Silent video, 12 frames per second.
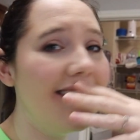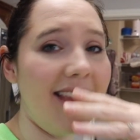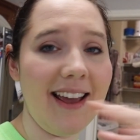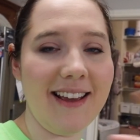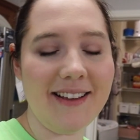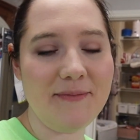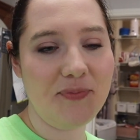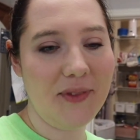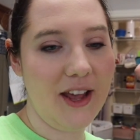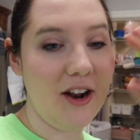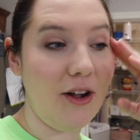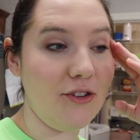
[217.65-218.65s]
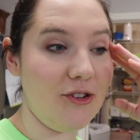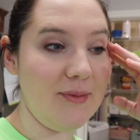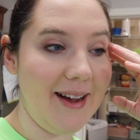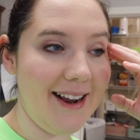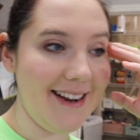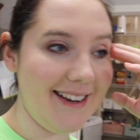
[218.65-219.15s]
like get all
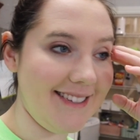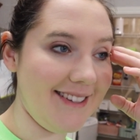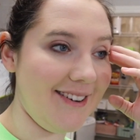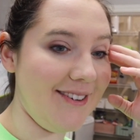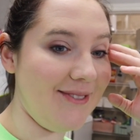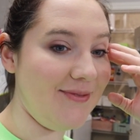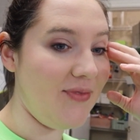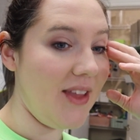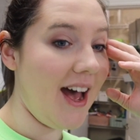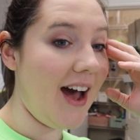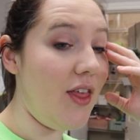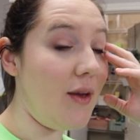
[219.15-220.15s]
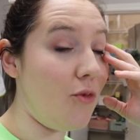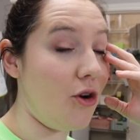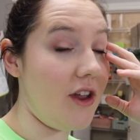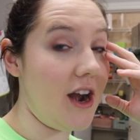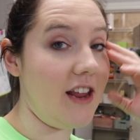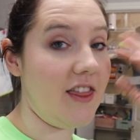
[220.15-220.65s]
dramatic. So I think more
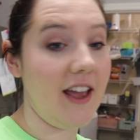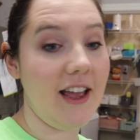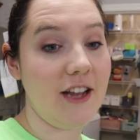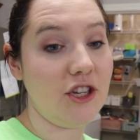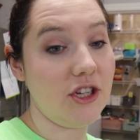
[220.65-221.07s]
than anything, it